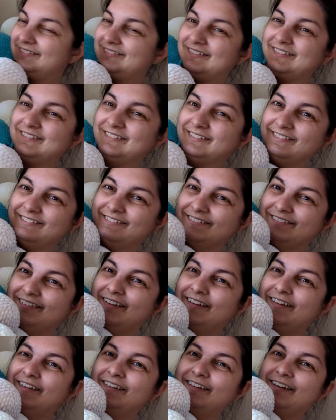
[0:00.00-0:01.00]

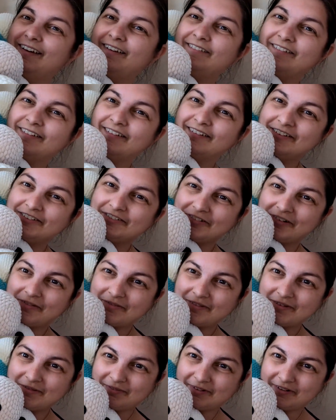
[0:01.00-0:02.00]
I'm going to
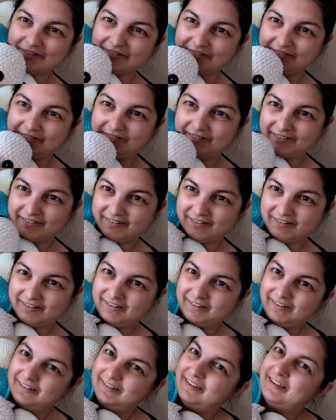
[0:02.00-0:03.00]
drop them all.
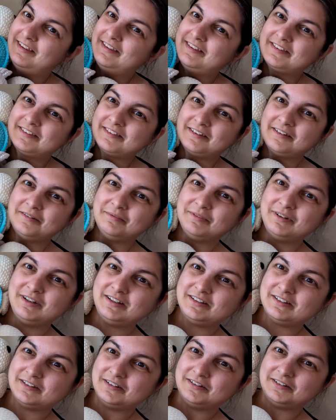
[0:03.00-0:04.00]
There's so
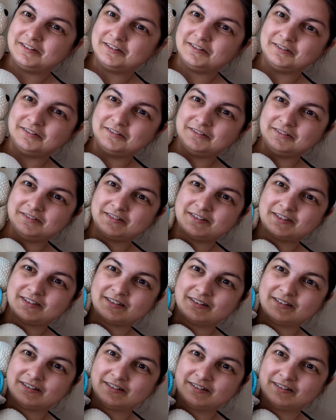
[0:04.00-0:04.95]
many turtles.